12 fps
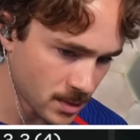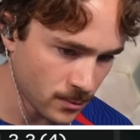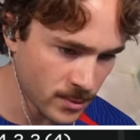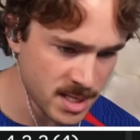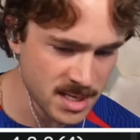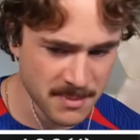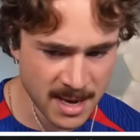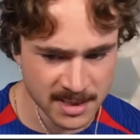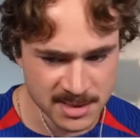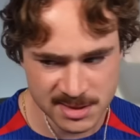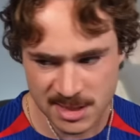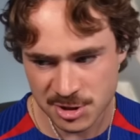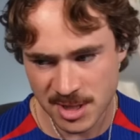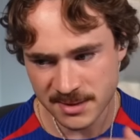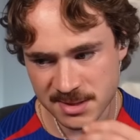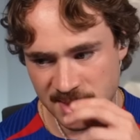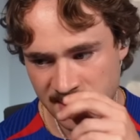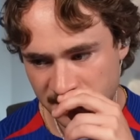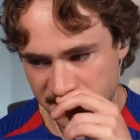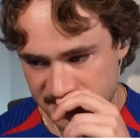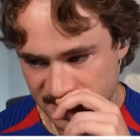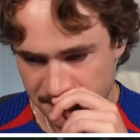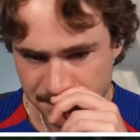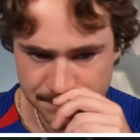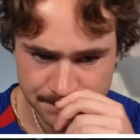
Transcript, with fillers: We need to make a decision on this England team.